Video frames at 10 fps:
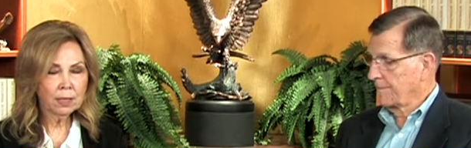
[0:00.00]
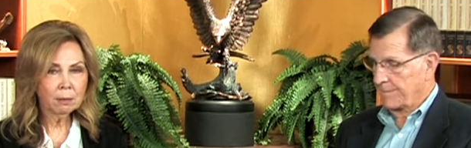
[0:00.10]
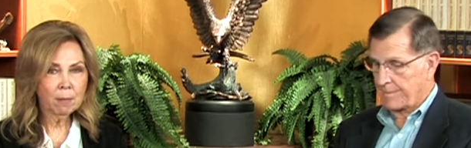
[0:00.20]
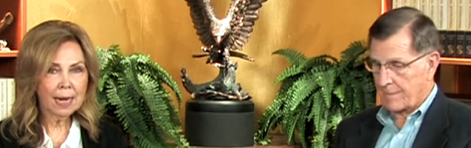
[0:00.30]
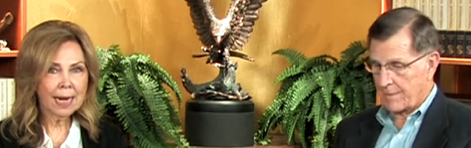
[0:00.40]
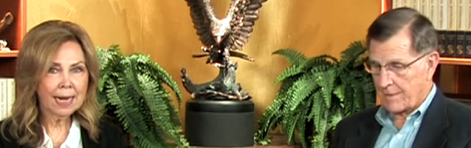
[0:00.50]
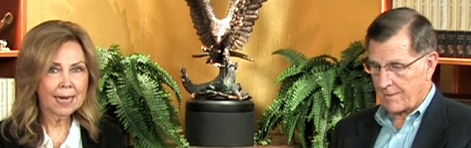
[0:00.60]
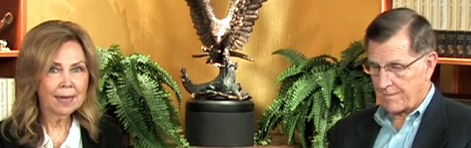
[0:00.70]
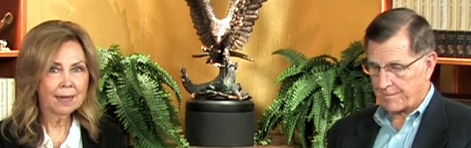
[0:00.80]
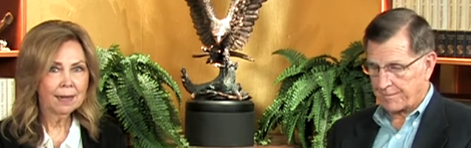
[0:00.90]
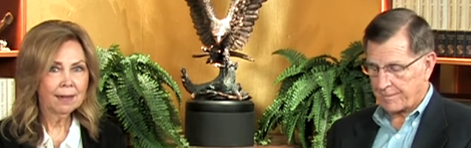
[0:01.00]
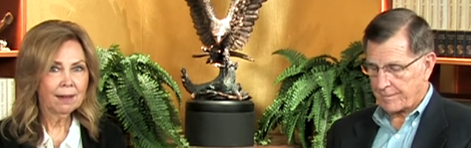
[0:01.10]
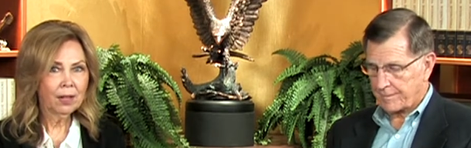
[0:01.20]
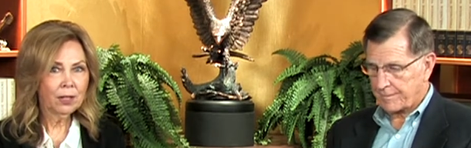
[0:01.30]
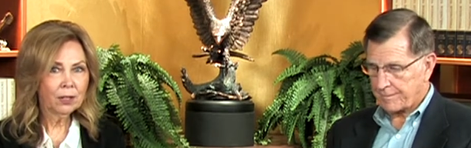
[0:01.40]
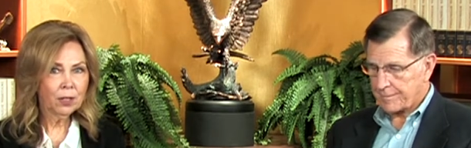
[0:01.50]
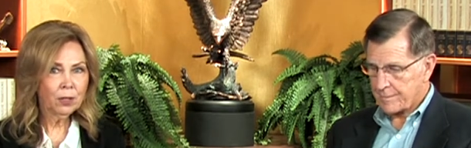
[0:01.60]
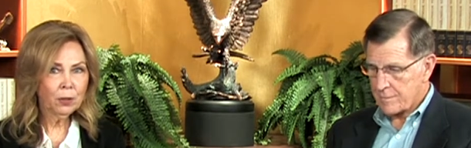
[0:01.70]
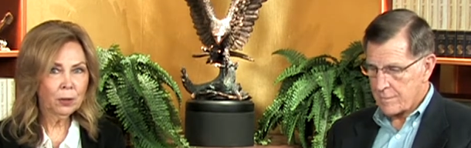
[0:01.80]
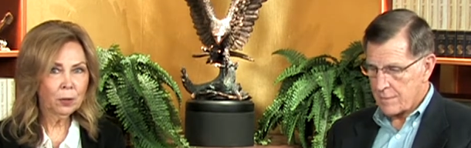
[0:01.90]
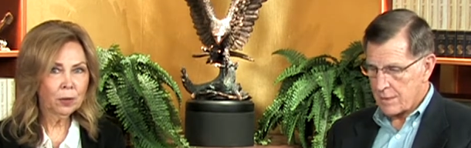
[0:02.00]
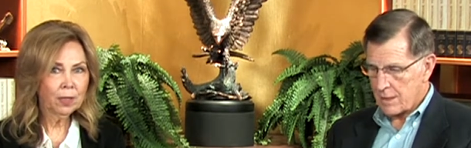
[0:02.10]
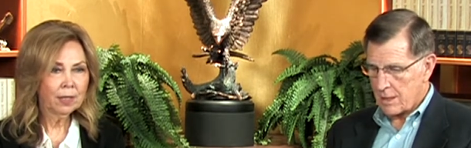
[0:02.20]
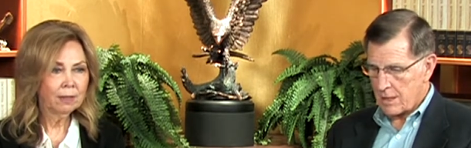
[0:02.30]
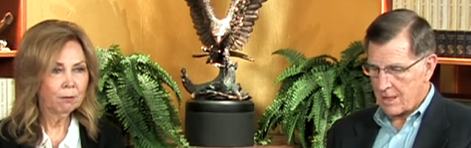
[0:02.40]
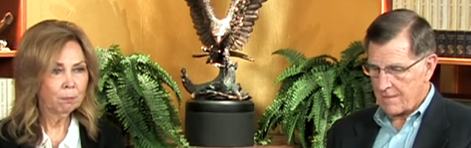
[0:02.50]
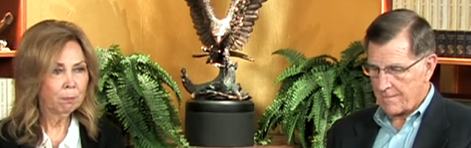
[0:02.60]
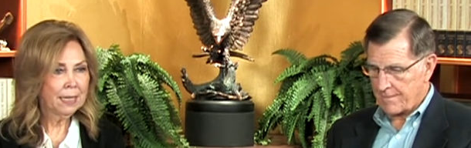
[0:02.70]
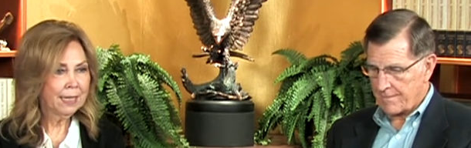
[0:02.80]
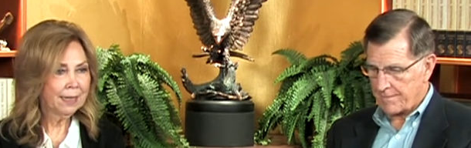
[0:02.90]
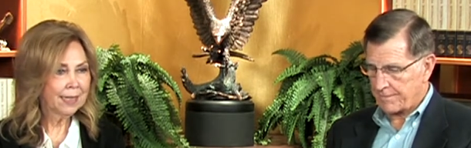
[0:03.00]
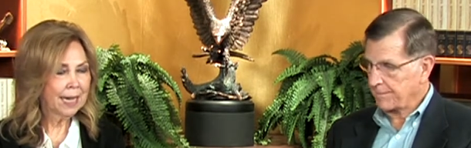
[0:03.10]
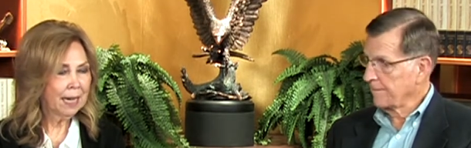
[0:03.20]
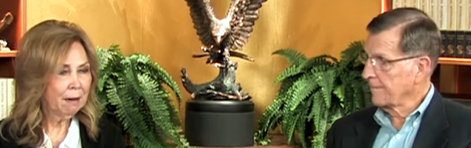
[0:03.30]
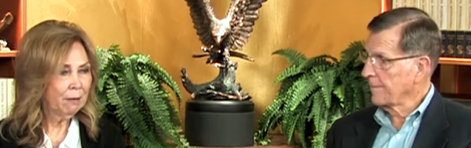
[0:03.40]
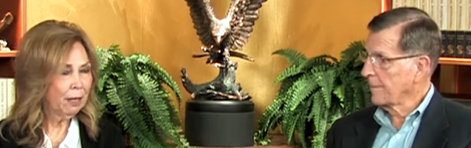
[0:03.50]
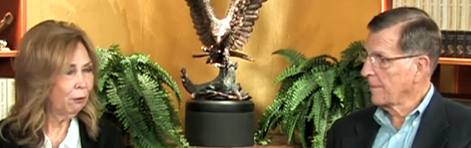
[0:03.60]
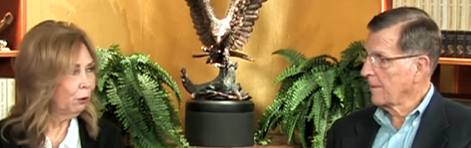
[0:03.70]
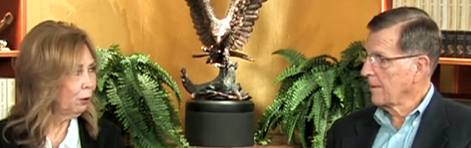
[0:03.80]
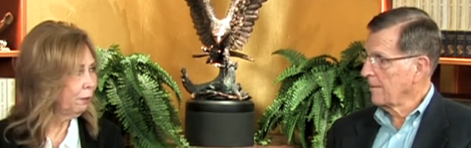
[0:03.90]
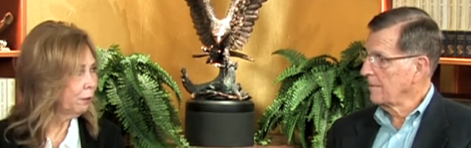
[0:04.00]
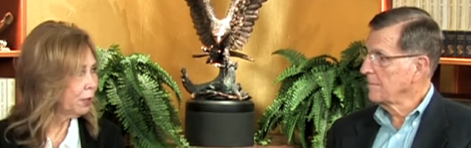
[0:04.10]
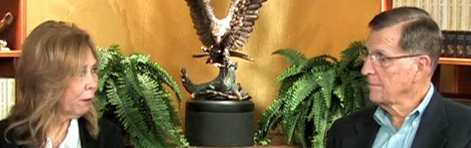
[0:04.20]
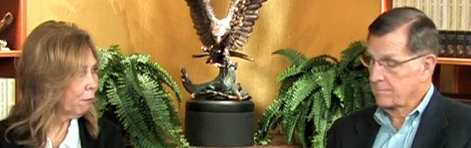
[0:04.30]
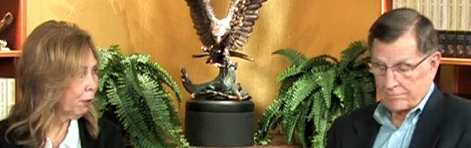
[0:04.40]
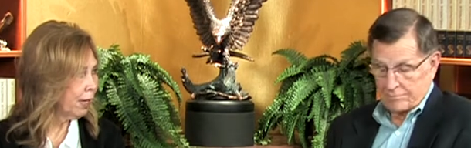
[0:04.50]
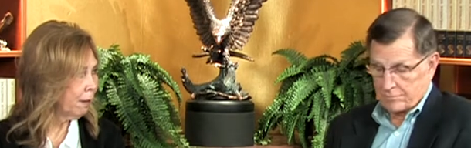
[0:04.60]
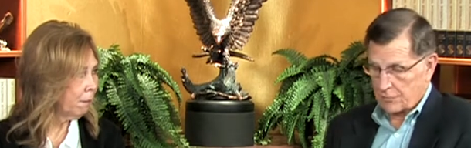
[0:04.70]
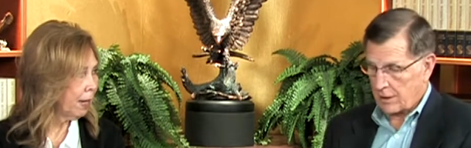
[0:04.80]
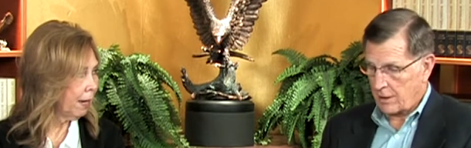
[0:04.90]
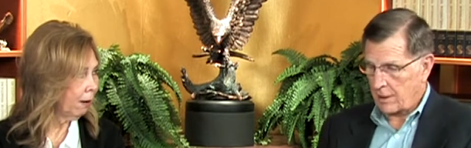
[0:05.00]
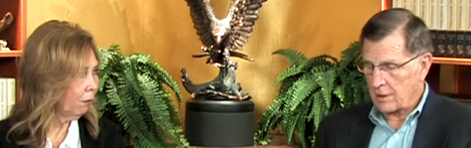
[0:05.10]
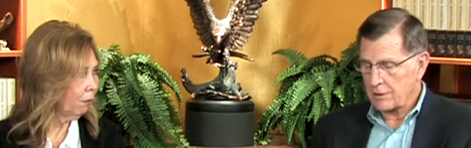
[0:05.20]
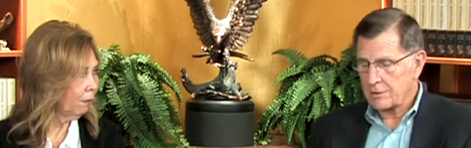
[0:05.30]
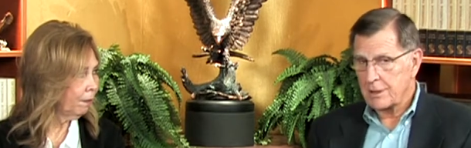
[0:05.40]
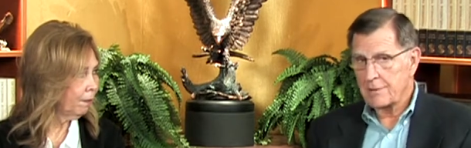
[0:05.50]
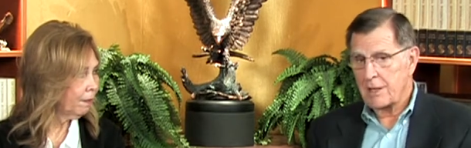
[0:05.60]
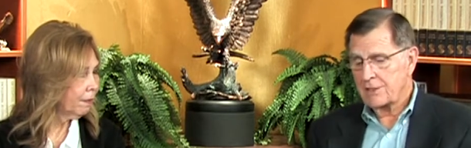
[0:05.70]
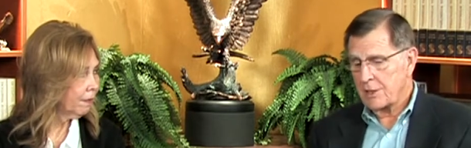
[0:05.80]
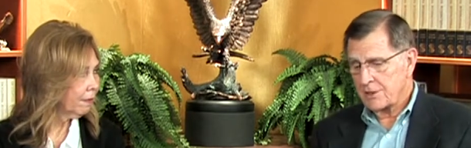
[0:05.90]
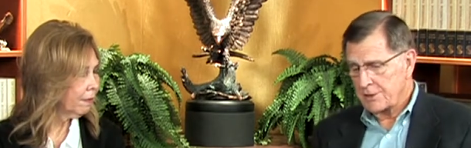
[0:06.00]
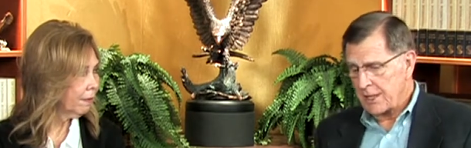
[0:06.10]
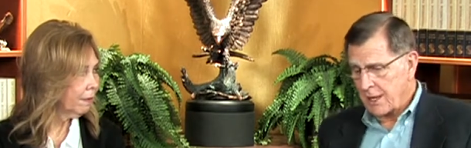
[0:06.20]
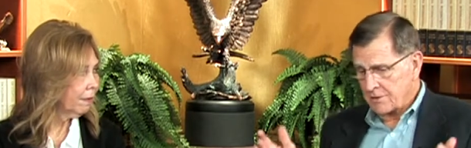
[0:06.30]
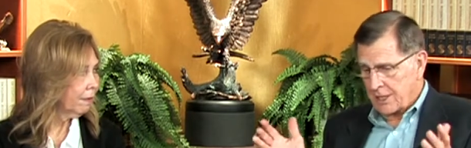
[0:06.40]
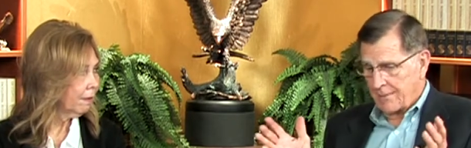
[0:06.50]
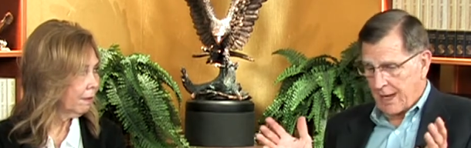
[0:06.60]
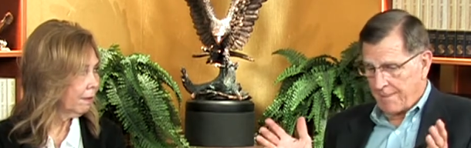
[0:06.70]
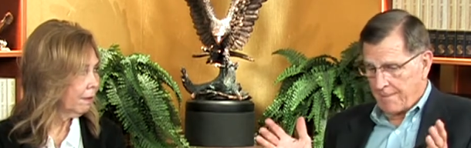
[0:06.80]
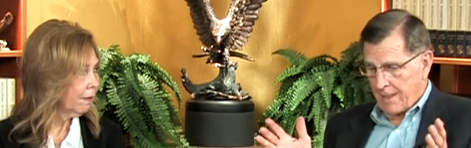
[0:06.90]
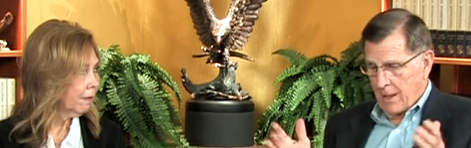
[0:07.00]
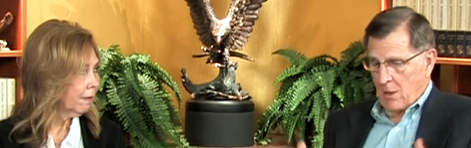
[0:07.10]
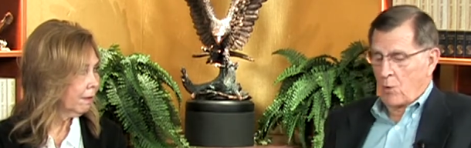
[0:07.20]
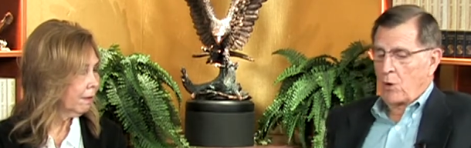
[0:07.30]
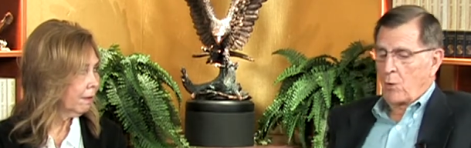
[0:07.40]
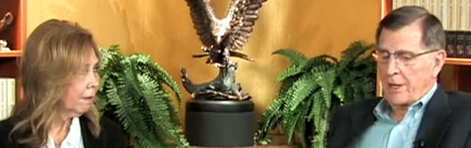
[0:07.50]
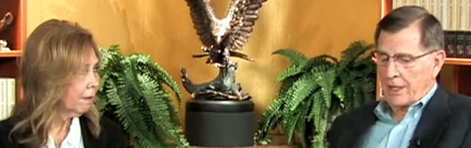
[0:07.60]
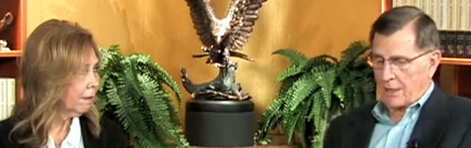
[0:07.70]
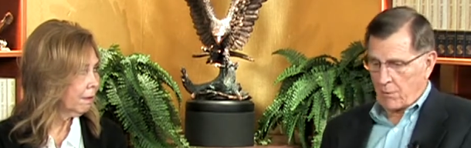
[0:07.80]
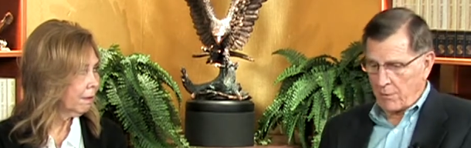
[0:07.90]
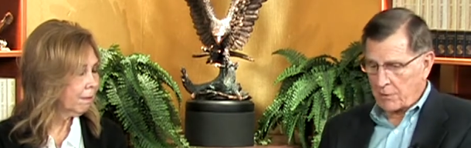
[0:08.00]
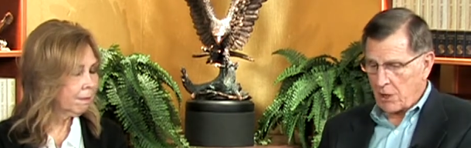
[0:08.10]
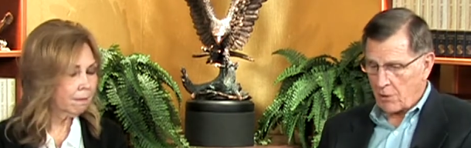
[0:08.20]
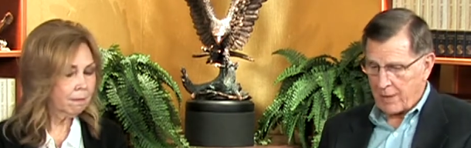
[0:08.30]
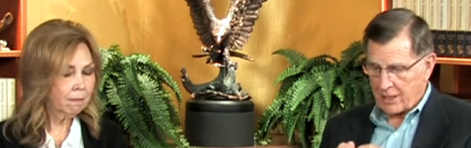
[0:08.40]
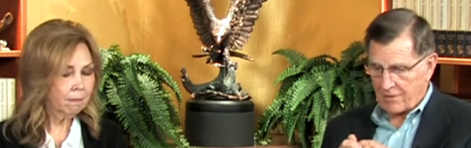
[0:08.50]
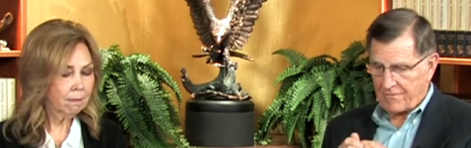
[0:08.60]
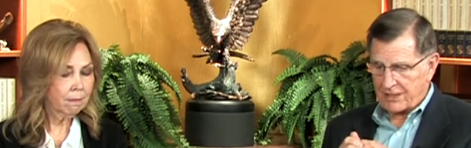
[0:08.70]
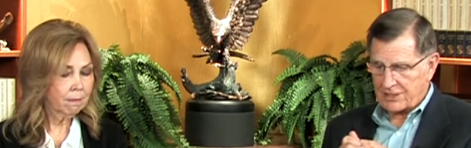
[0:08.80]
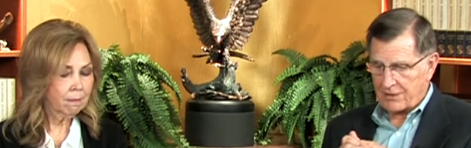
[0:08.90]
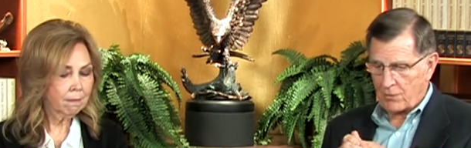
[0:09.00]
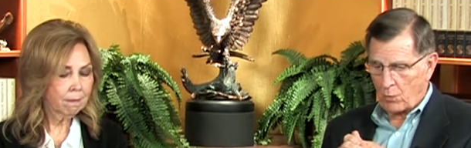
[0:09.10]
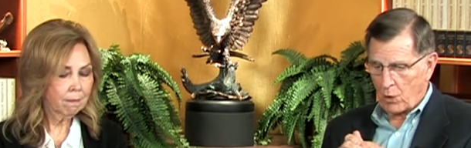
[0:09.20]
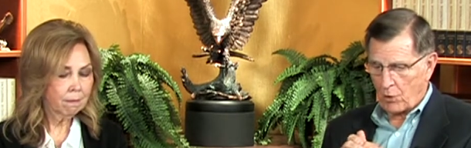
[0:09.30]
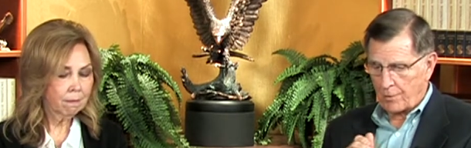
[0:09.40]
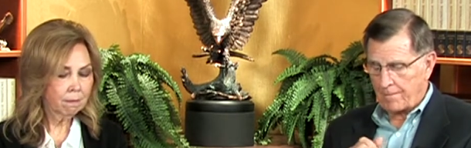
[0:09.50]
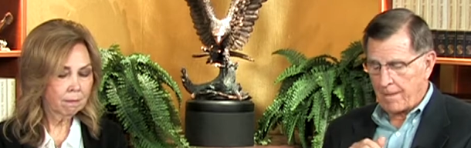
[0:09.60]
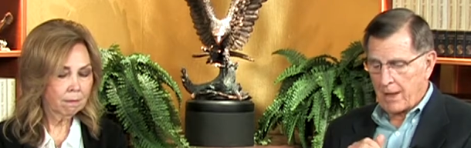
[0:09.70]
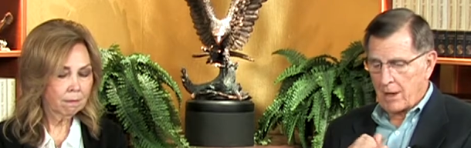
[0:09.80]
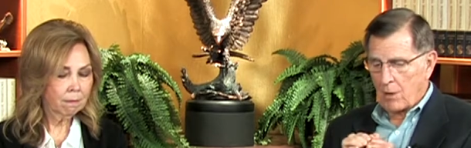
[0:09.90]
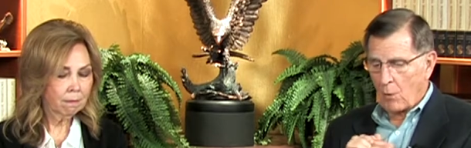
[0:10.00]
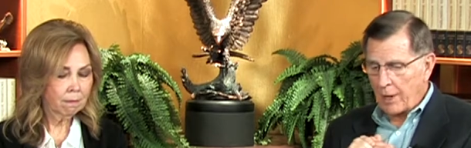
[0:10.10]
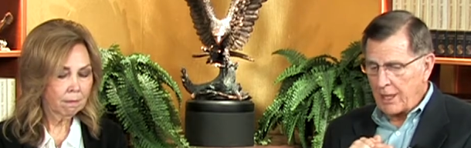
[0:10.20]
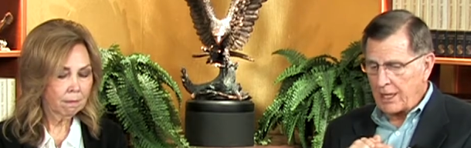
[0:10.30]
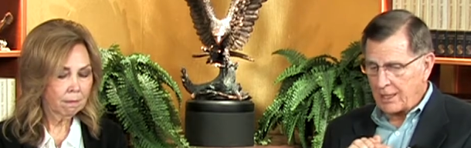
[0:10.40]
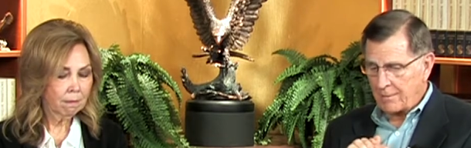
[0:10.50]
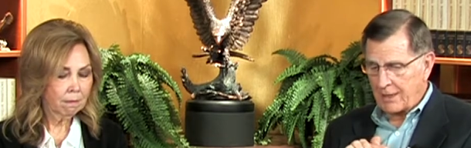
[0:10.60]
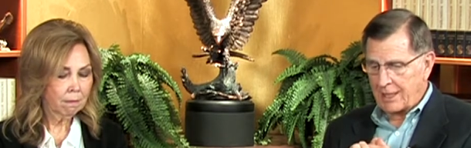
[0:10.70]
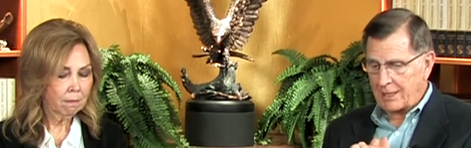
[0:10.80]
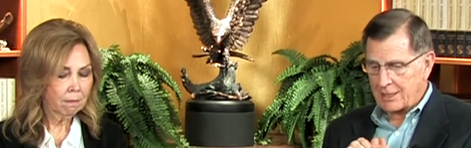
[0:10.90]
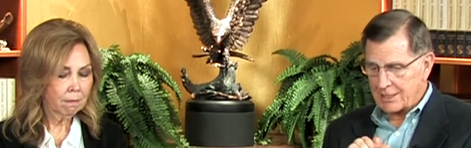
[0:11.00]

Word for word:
Speaker 1: is made unto being saved, healed, delivered, set free, and made whole. So that's
Speaker 2: right. See, here's the thing about it. what we need when we're talking about confessing the word we need to begin to